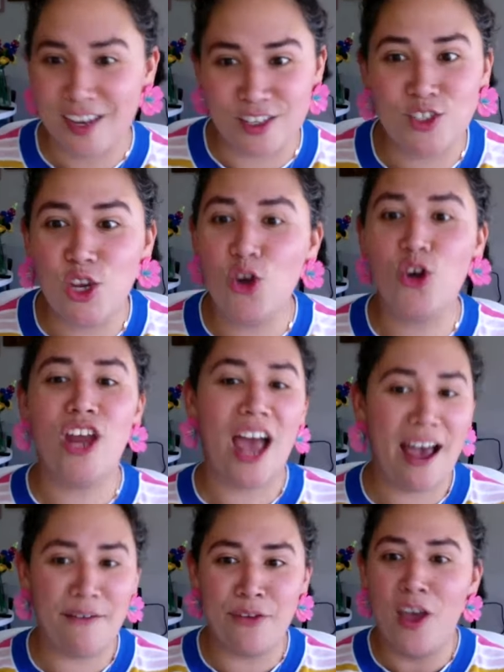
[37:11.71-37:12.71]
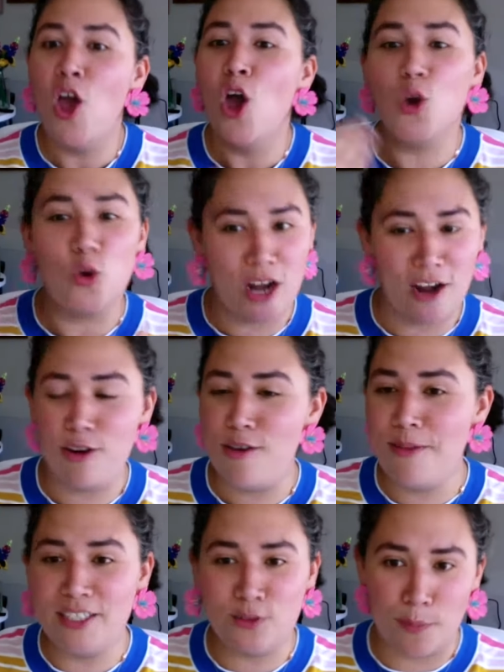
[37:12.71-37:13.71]
because you could have good
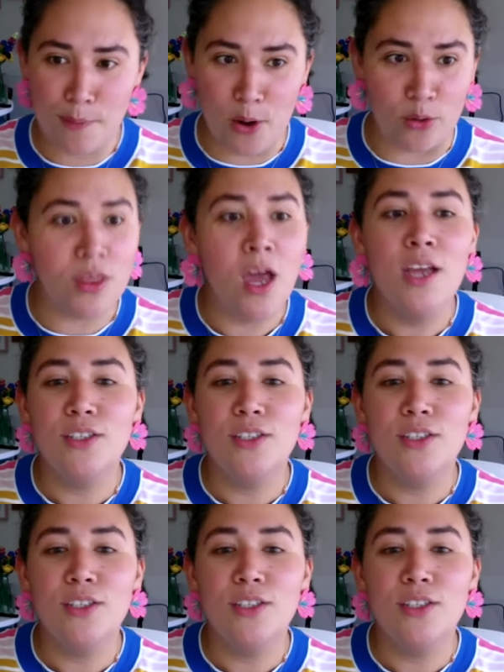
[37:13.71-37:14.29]
arguments for both.